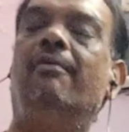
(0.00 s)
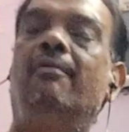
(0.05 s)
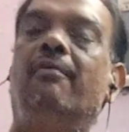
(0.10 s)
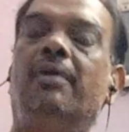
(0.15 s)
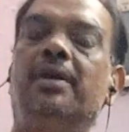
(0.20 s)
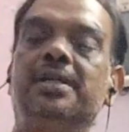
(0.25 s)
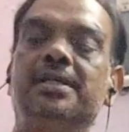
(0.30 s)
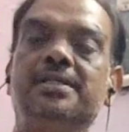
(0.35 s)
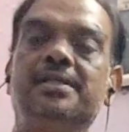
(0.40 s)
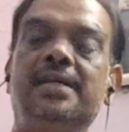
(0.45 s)

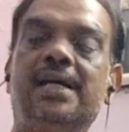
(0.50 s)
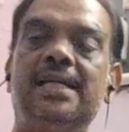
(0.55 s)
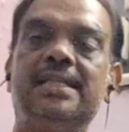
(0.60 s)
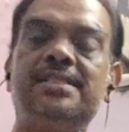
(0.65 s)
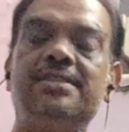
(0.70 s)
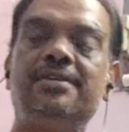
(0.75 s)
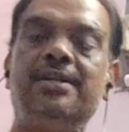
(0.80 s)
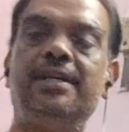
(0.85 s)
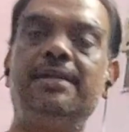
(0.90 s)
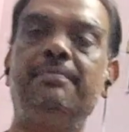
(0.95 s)
What is that
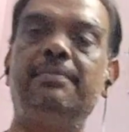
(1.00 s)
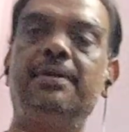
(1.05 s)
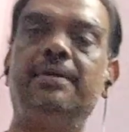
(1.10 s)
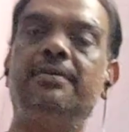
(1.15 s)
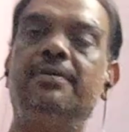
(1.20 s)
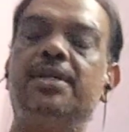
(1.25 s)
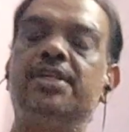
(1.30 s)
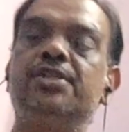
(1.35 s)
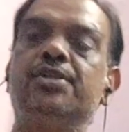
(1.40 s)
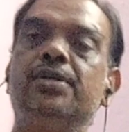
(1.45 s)
statement?
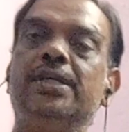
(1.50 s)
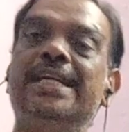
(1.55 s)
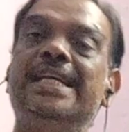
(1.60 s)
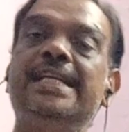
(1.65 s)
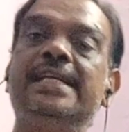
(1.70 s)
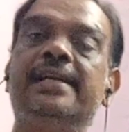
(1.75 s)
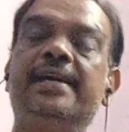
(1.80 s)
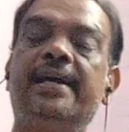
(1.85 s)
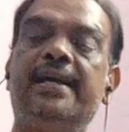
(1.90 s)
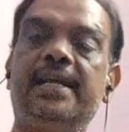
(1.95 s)
It's
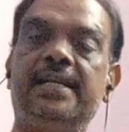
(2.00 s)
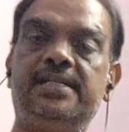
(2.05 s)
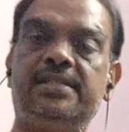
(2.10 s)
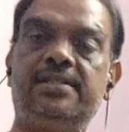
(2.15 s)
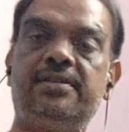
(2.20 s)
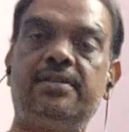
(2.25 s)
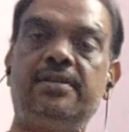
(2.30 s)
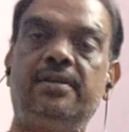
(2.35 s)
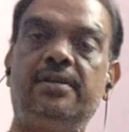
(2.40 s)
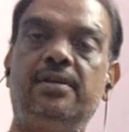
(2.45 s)

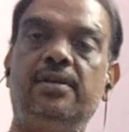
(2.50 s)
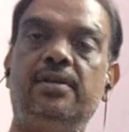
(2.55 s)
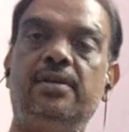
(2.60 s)
incorrect.